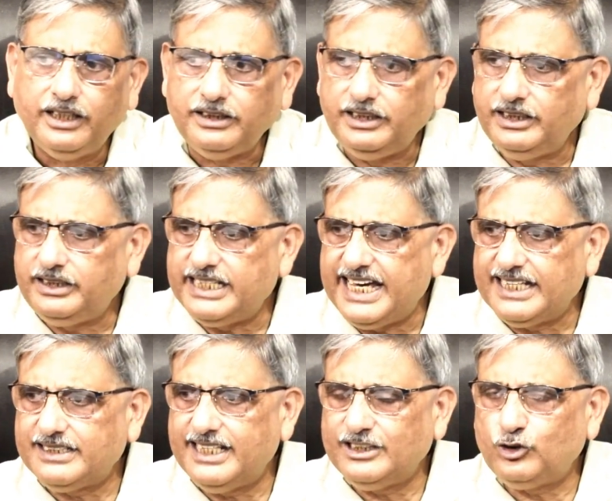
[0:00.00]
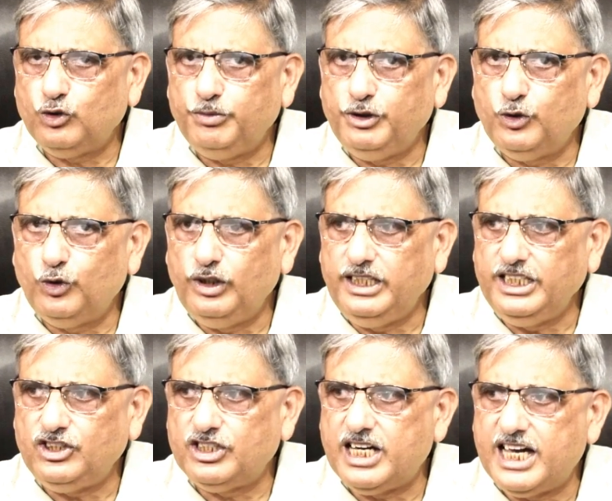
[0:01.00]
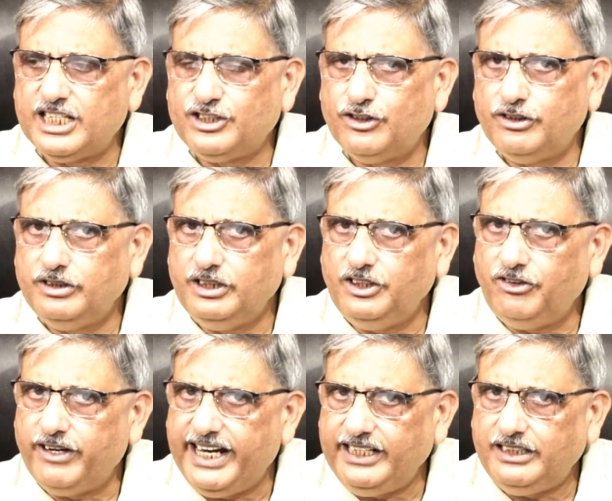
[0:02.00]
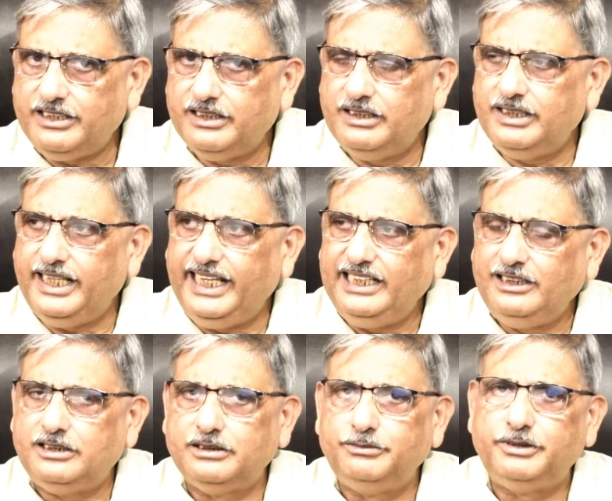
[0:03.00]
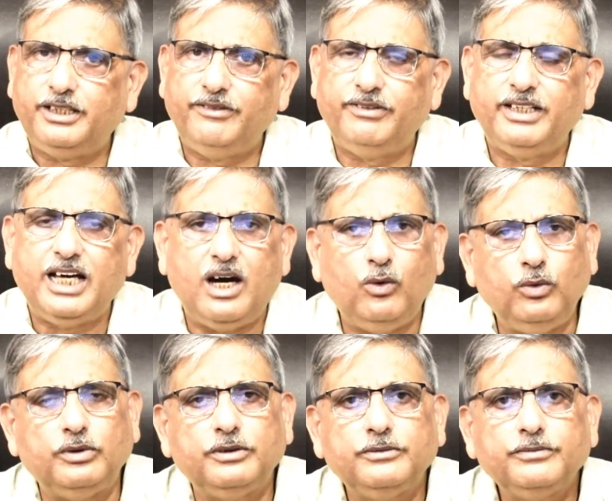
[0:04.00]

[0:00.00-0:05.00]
The tax has to be only charged on the rental income driven out.